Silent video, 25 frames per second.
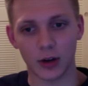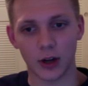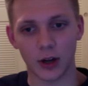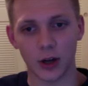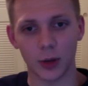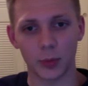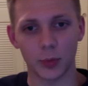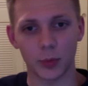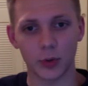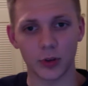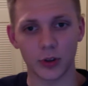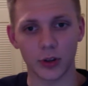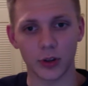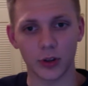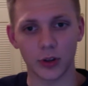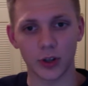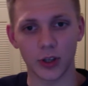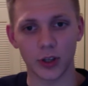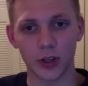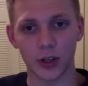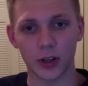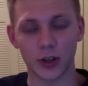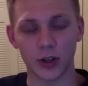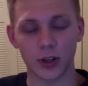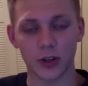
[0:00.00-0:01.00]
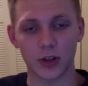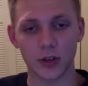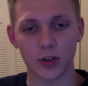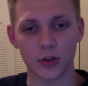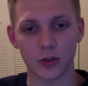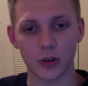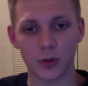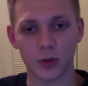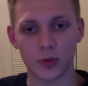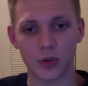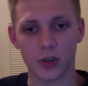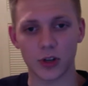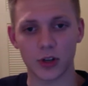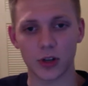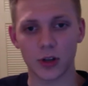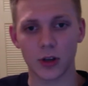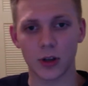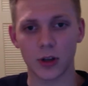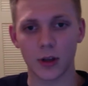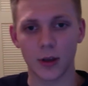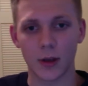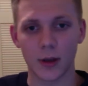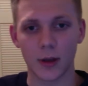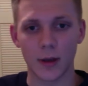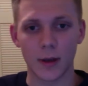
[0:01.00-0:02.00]
I'll put the link in the description.
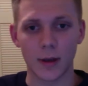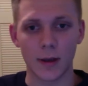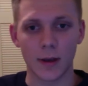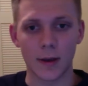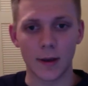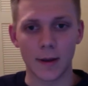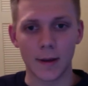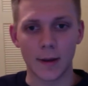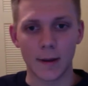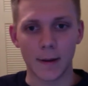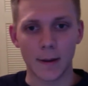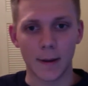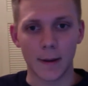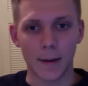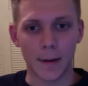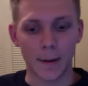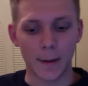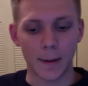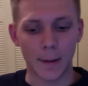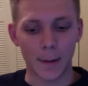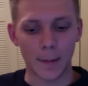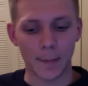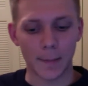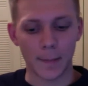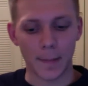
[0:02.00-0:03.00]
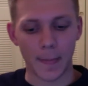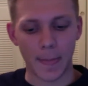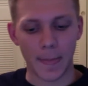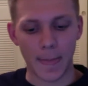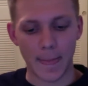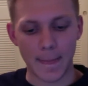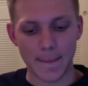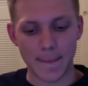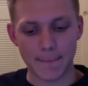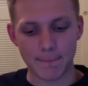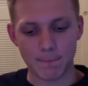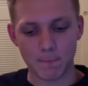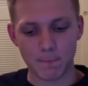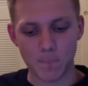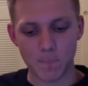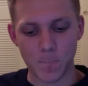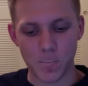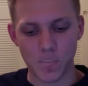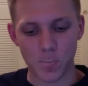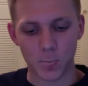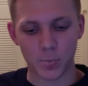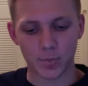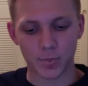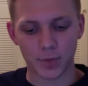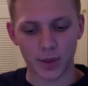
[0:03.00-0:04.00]

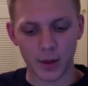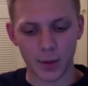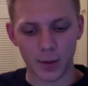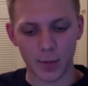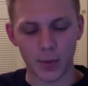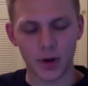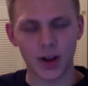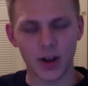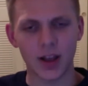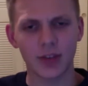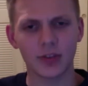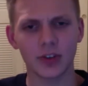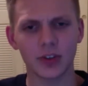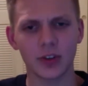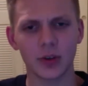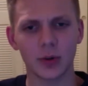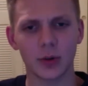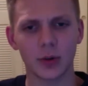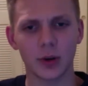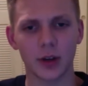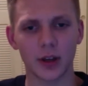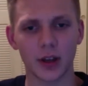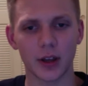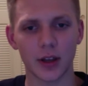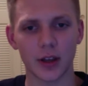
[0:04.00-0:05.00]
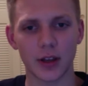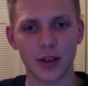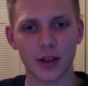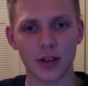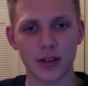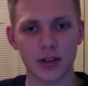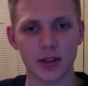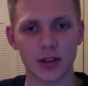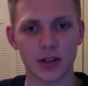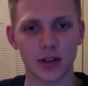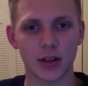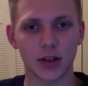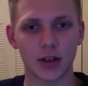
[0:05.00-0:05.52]
But FQA is,